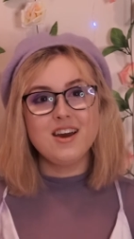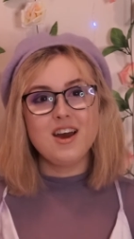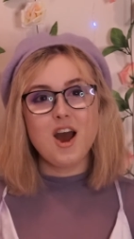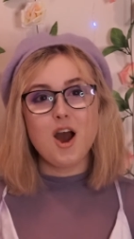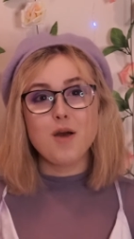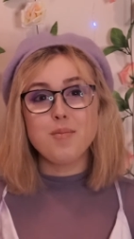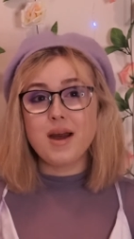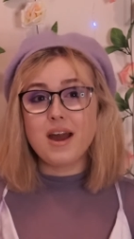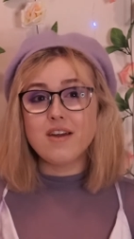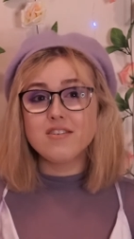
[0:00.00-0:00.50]

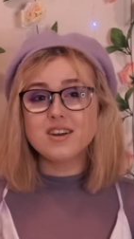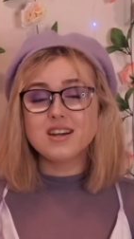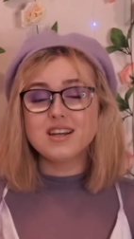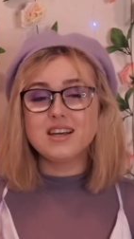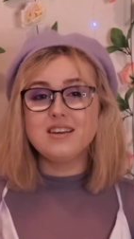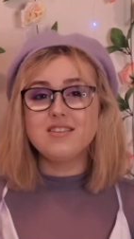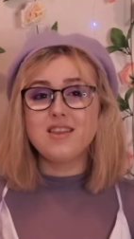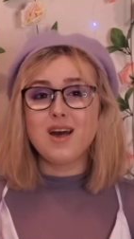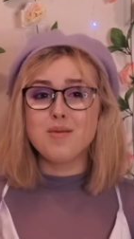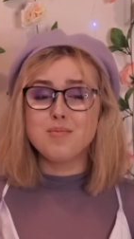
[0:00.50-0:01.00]

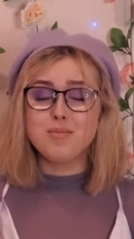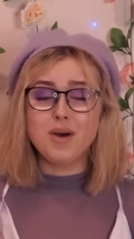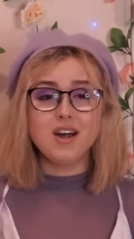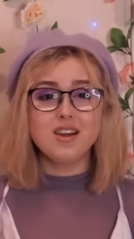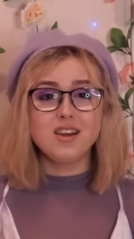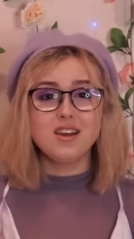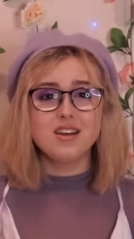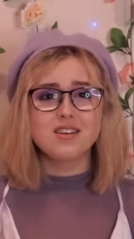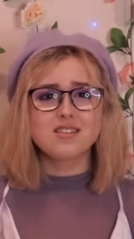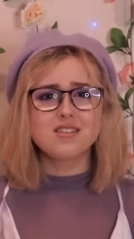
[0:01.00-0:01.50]
apparently their
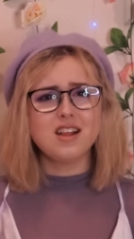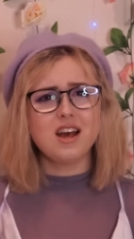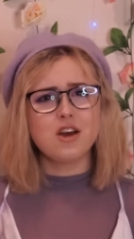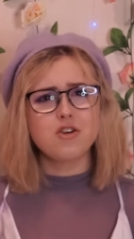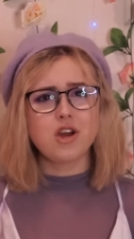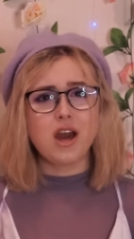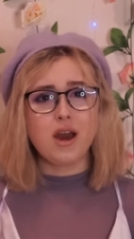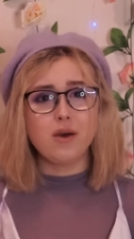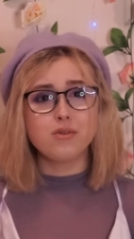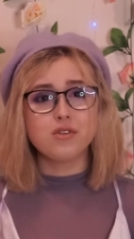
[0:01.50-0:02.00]

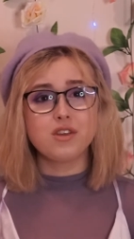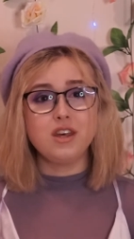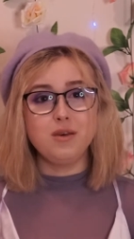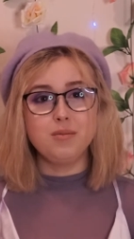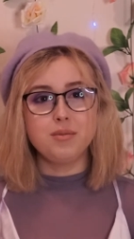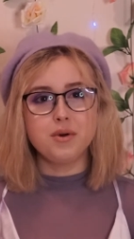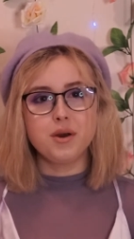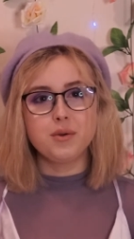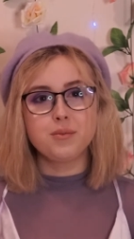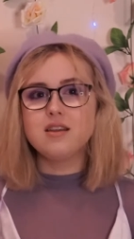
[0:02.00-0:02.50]

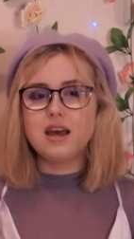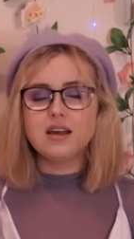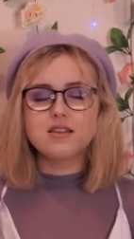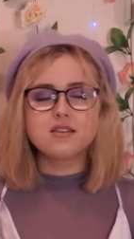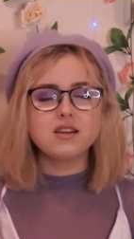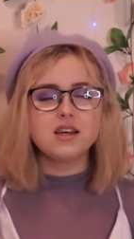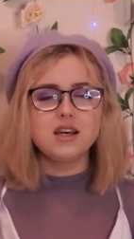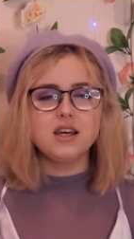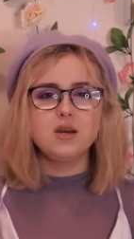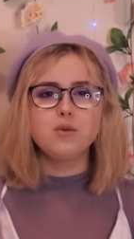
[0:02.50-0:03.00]
butler/housekeeper.
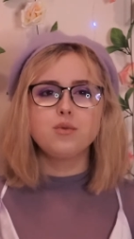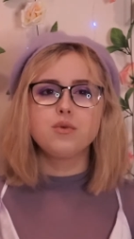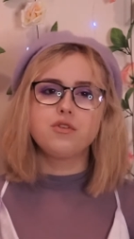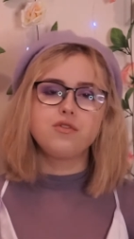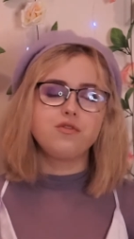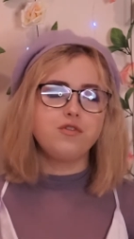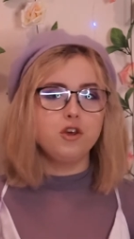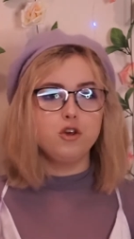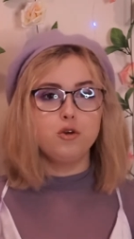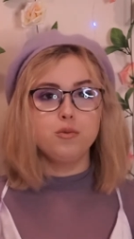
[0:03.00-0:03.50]
Natalie was
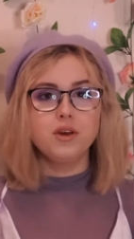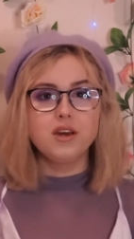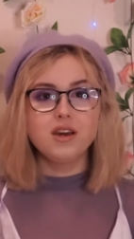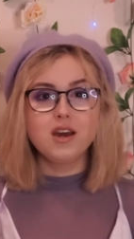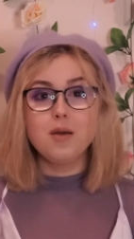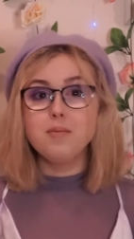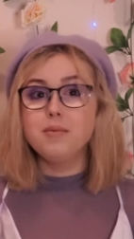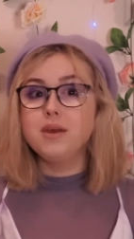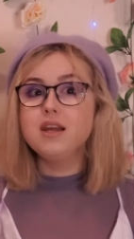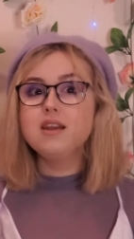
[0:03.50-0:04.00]
fuming,
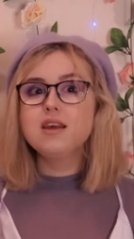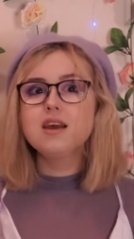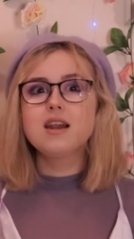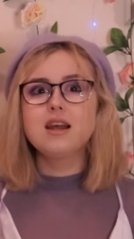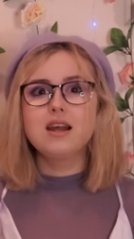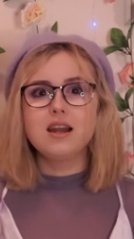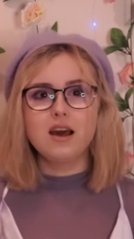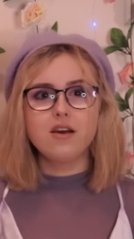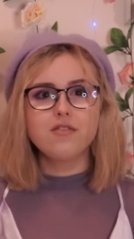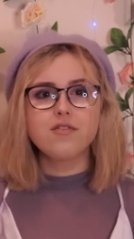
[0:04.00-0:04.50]

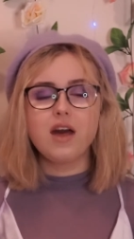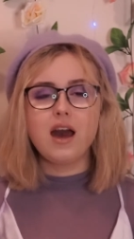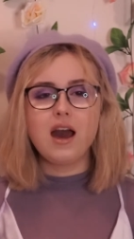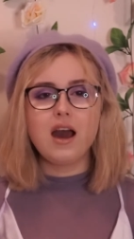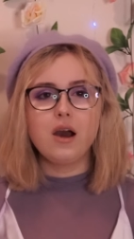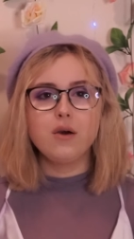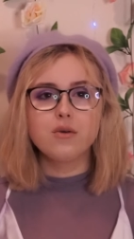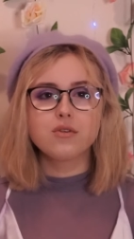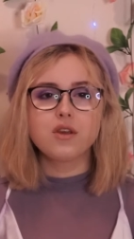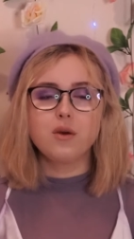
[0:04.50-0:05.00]
immediately left the
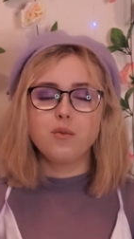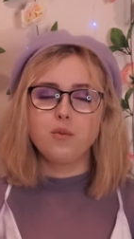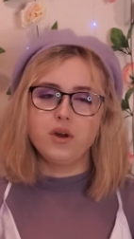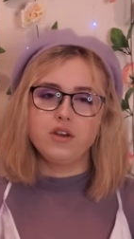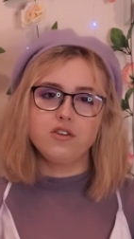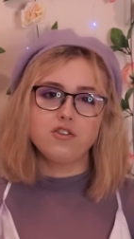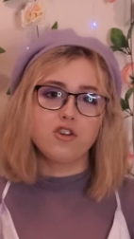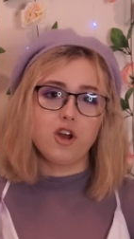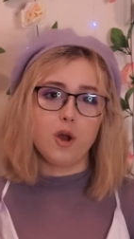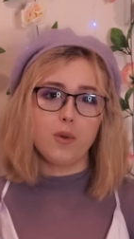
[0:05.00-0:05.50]
house and
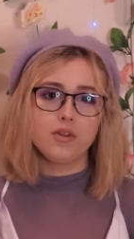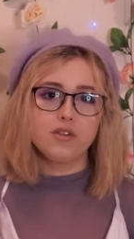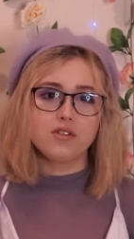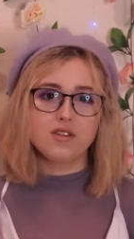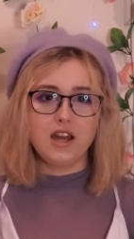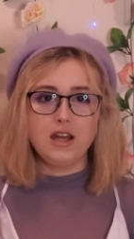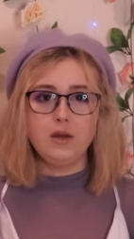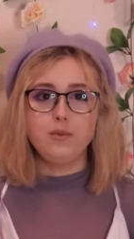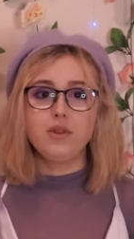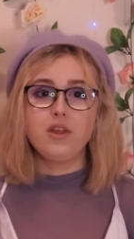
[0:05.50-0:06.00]
went to go and
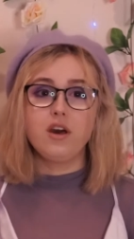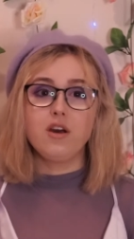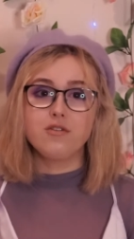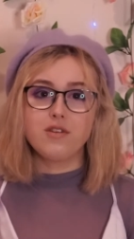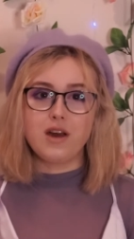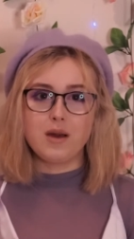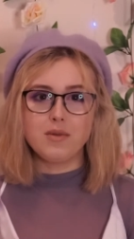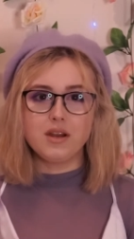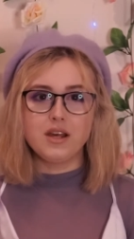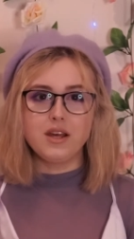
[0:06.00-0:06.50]
stay with her
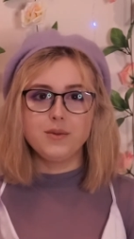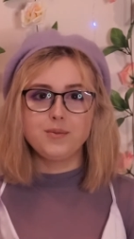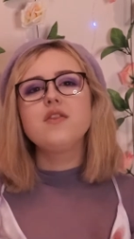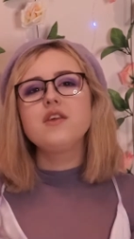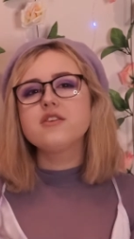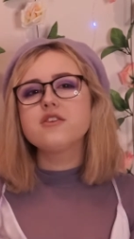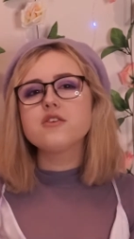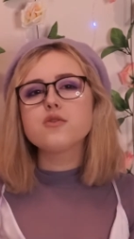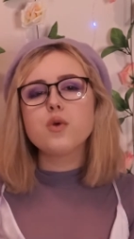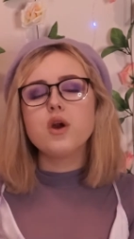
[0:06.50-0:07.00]
family.
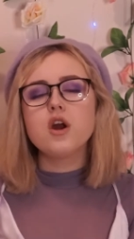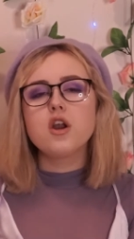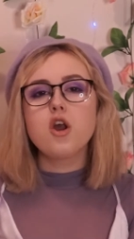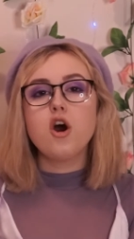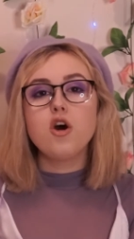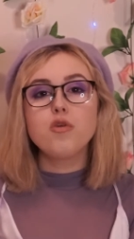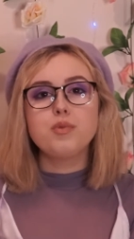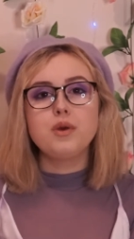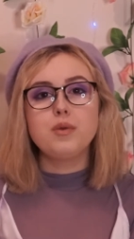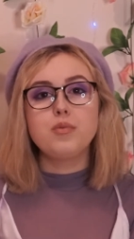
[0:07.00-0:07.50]
This is where a lot
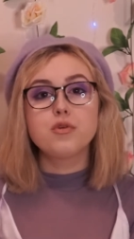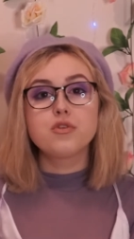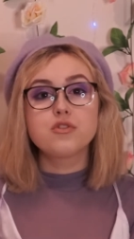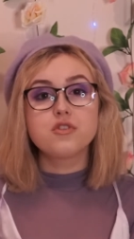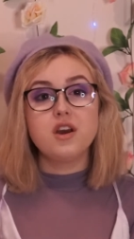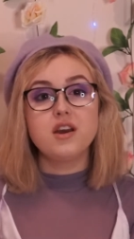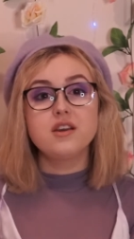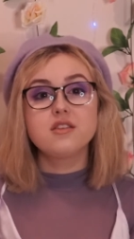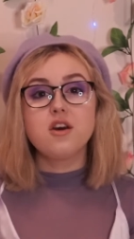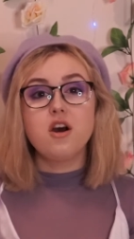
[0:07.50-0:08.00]
of people
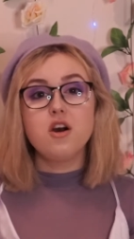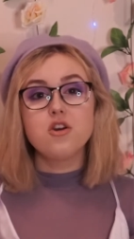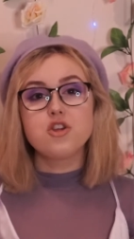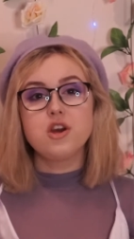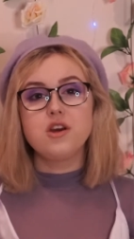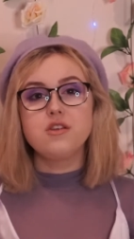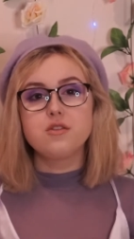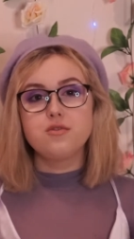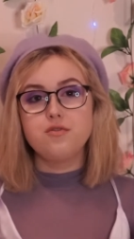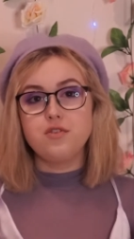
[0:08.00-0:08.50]
cite
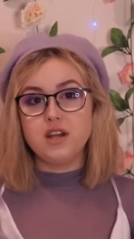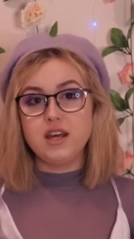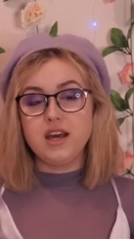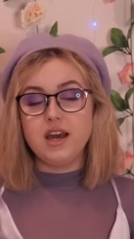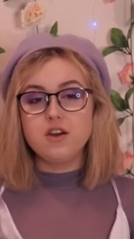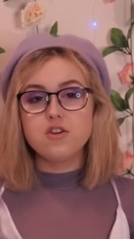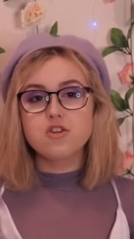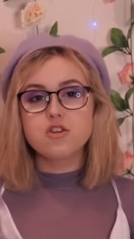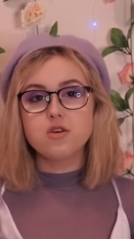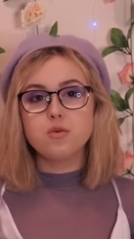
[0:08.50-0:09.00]
RJ's
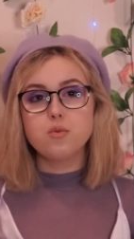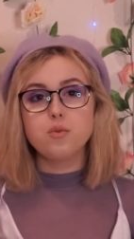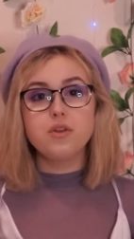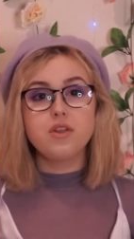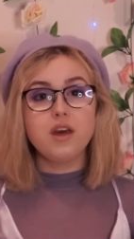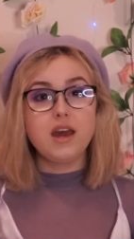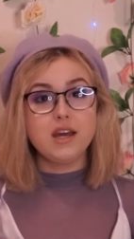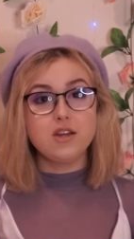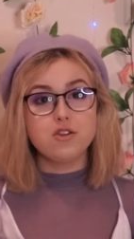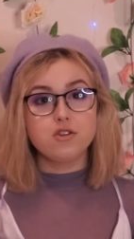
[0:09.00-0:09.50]
affiliation
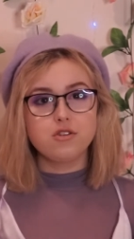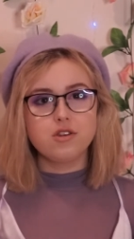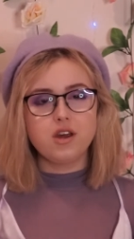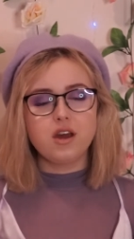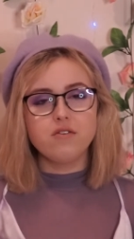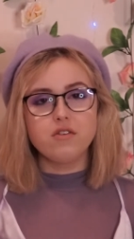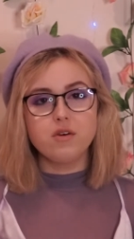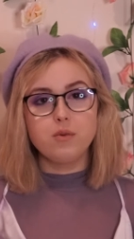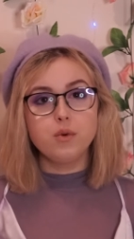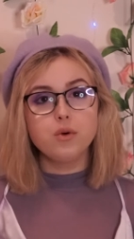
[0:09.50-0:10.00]
with Agent
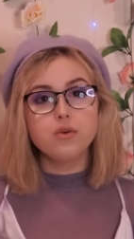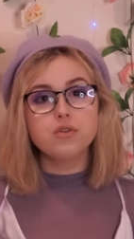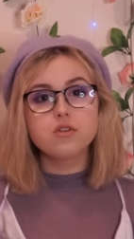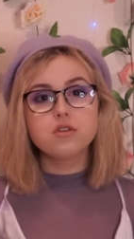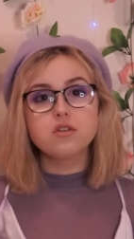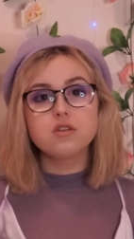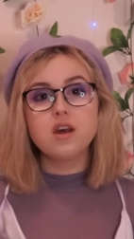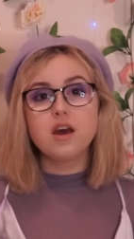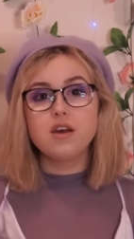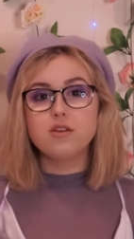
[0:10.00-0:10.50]
Henry
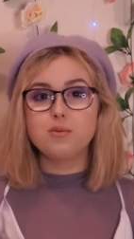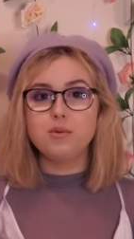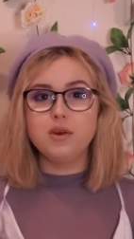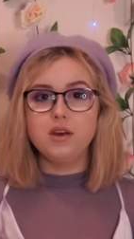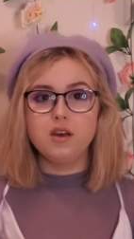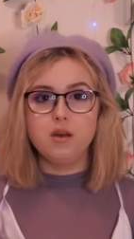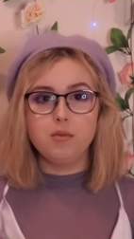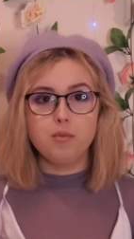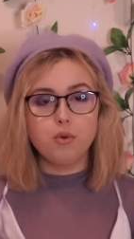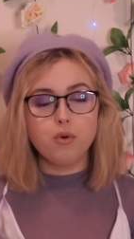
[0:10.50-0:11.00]
Wilson as
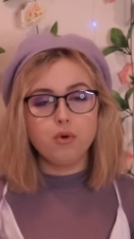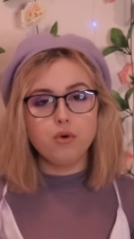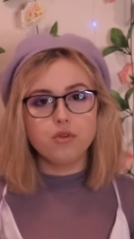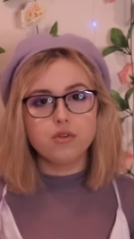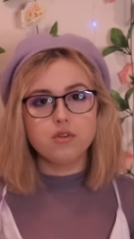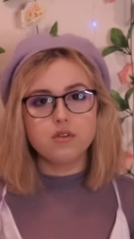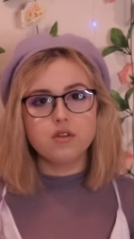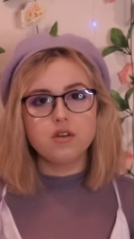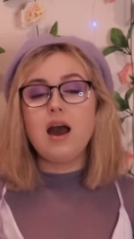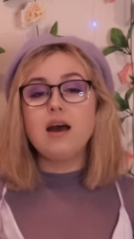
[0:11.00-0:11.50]
being
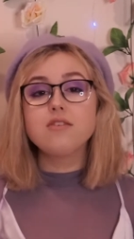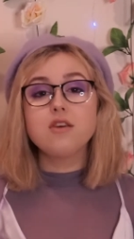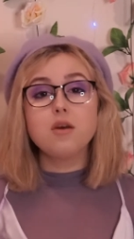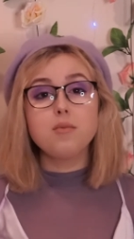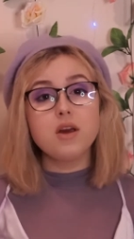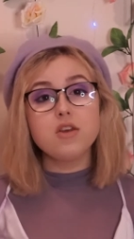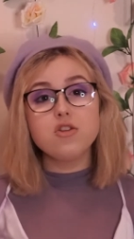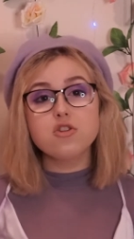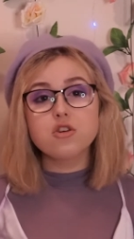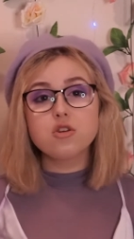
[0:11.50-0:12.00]
important. As I
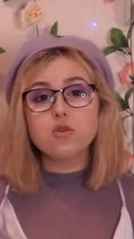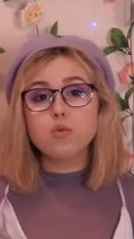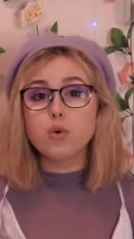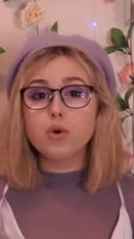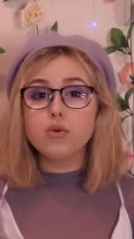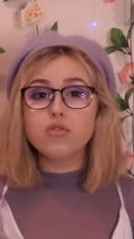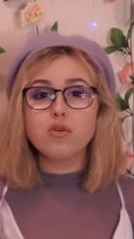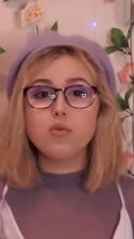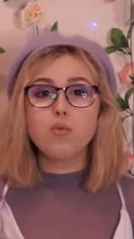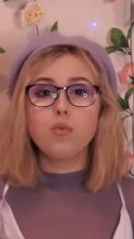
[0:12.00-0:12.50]
mentioned,
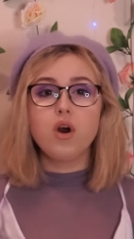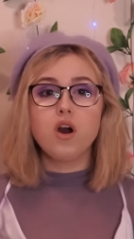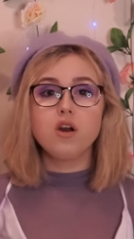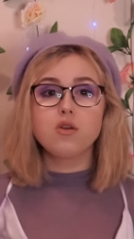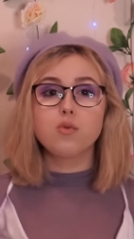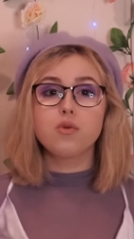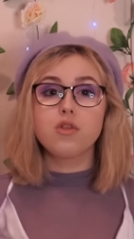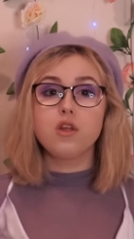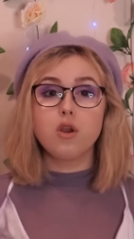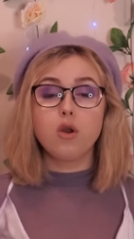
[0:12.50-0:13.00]
Wilson worked
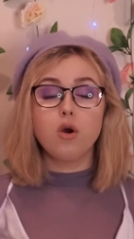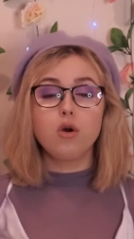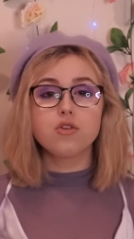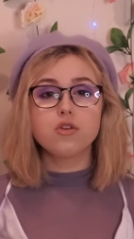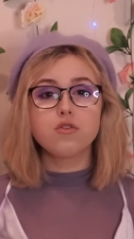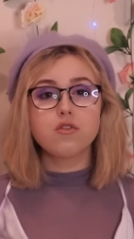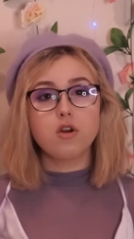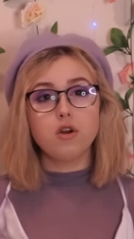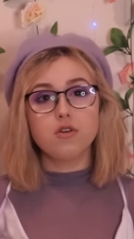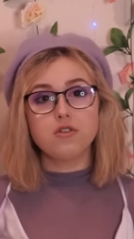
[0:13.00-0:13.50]
with a lot
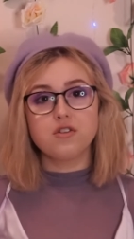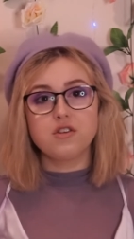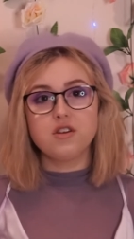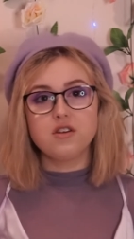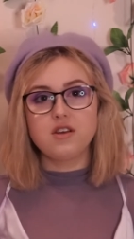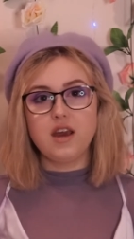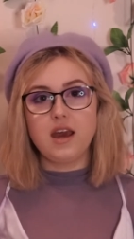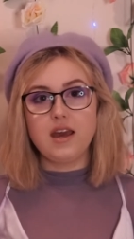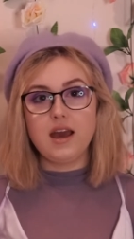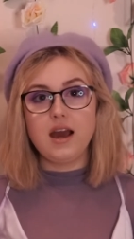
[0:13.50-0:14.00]
of closeted
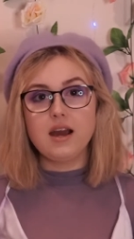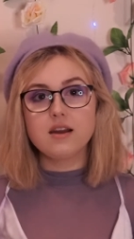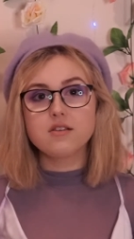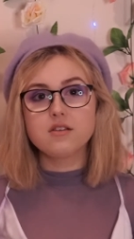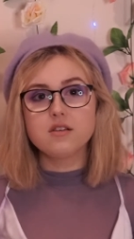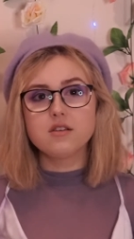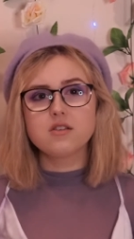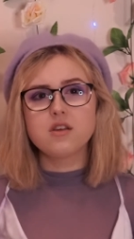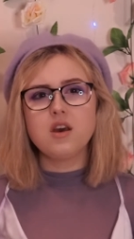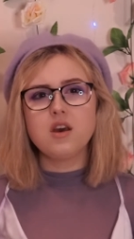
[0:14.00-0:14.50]
gay actors,